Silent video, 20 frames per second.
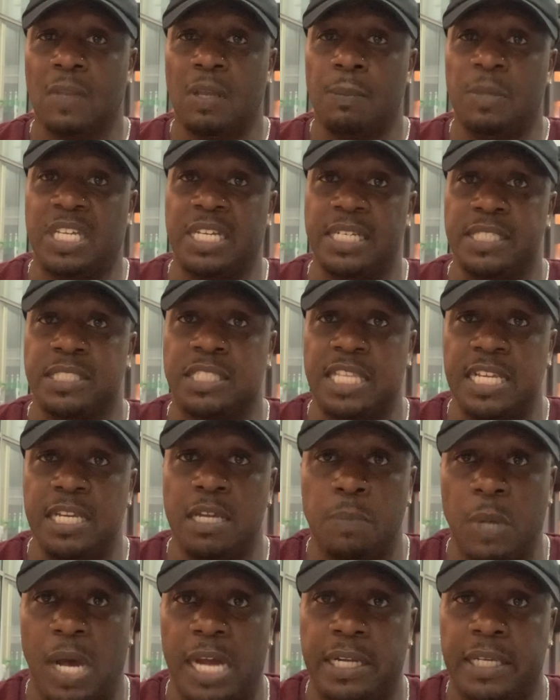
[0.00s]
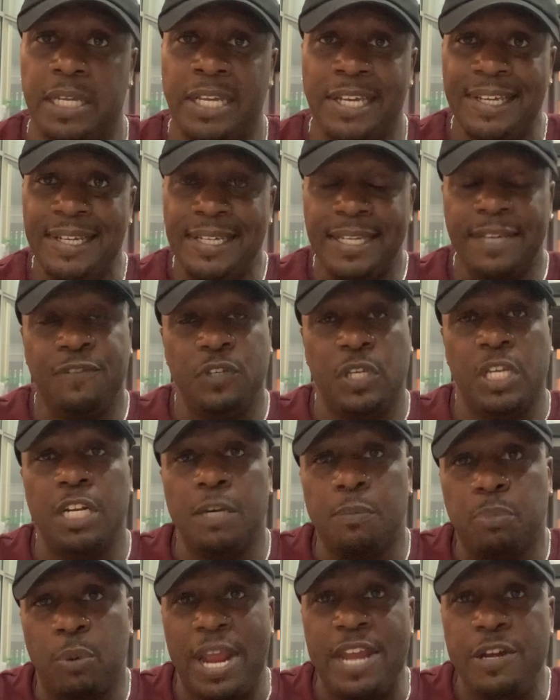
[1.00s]
Because think about it, if you get
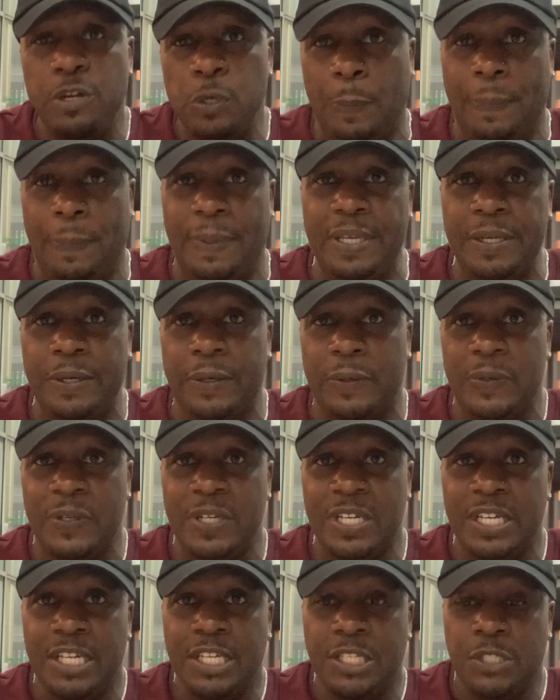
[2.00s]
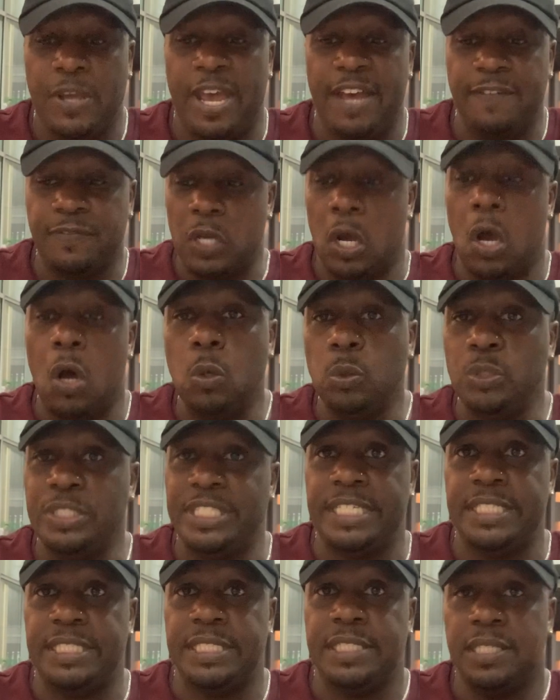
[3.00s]
a brand new bill, you have to hold
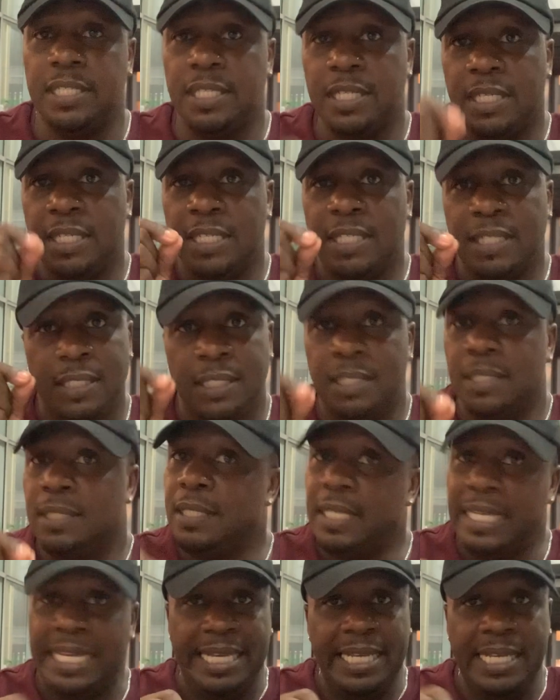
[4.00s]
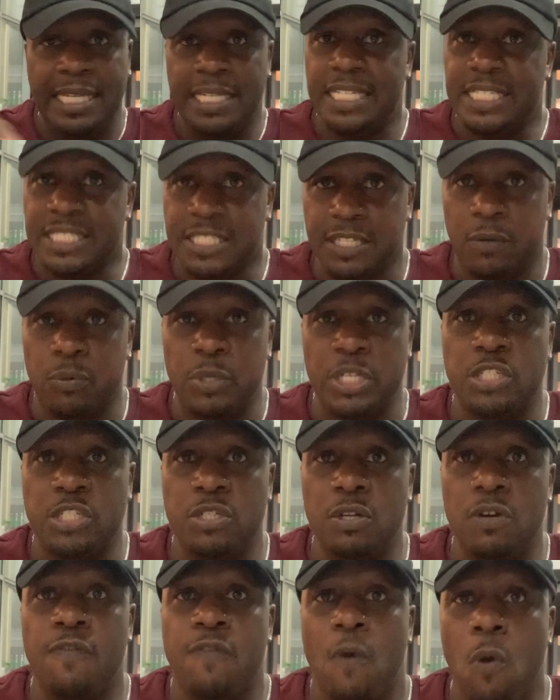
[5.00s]
it in its
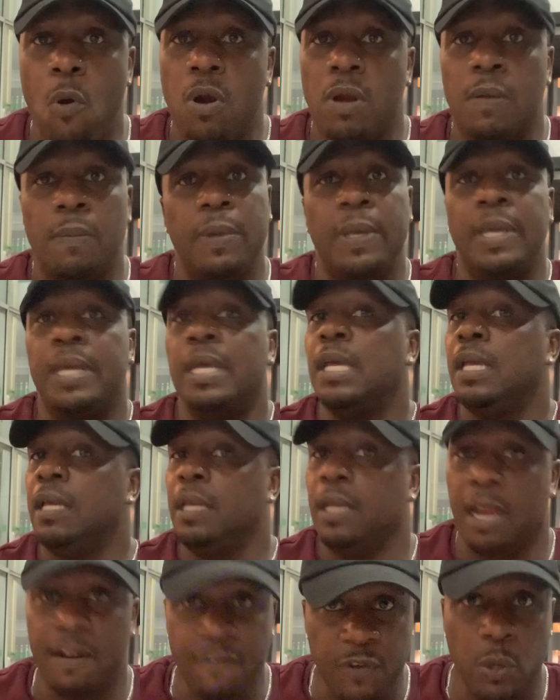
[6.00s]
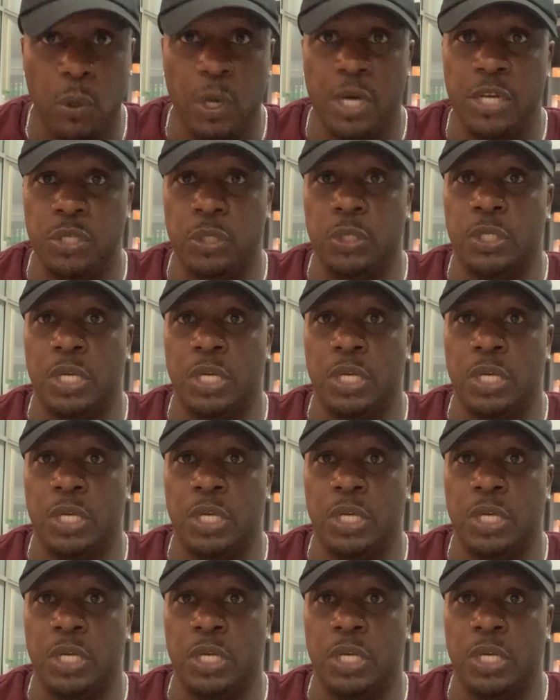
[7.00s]
original form everywhere you